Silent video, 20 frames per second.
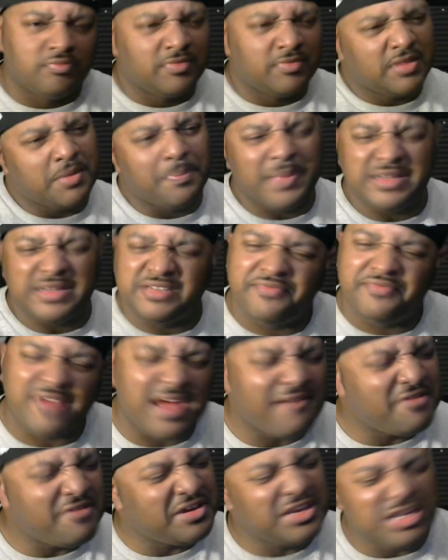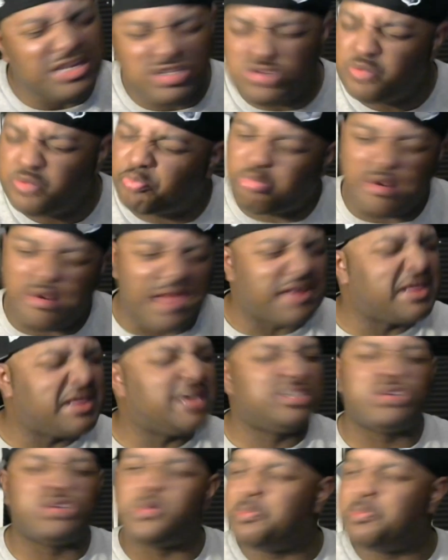Bitch, if I ever get you pregnant,
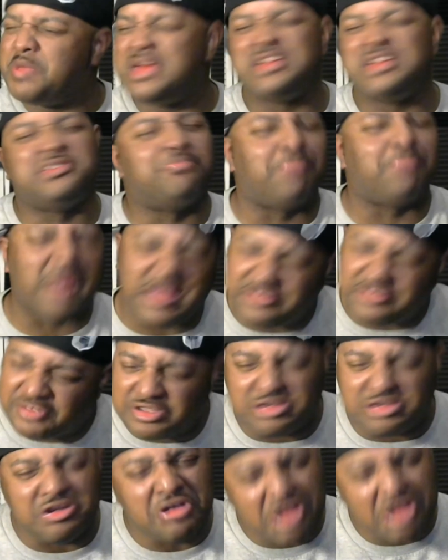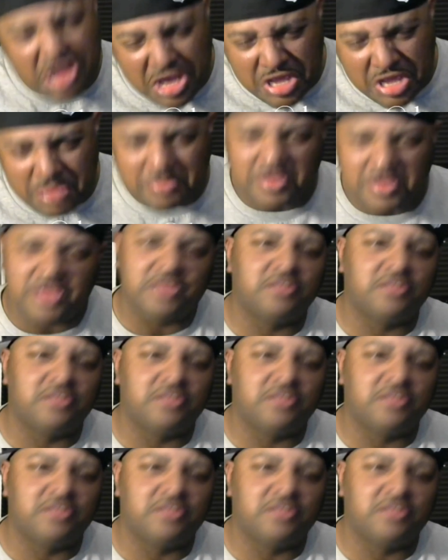that's your biggest blessing. You hear me?